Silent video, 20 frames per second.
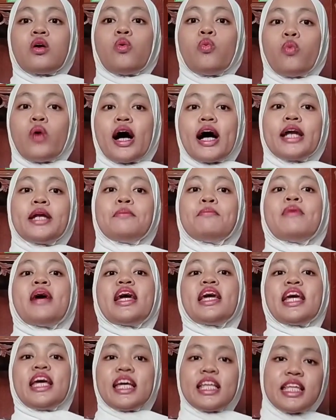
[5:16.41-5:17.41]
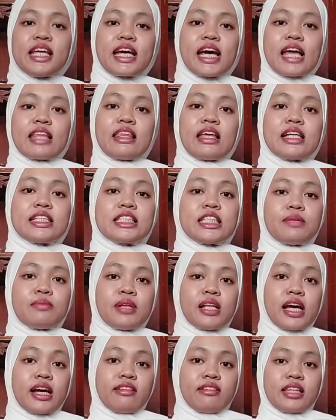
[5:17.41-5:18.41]
One, by indicating
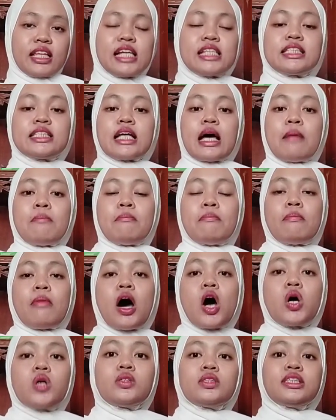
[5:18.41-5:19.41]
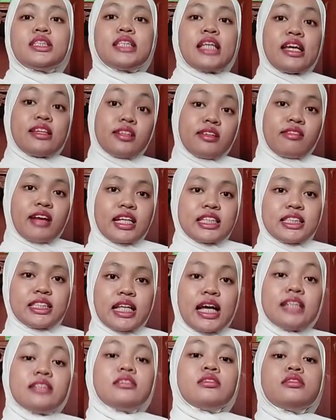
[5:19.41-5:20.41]
similarities amongst
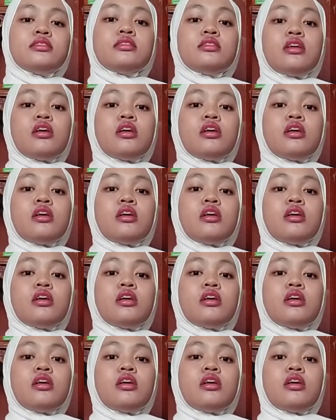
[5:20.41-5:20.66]
interactions,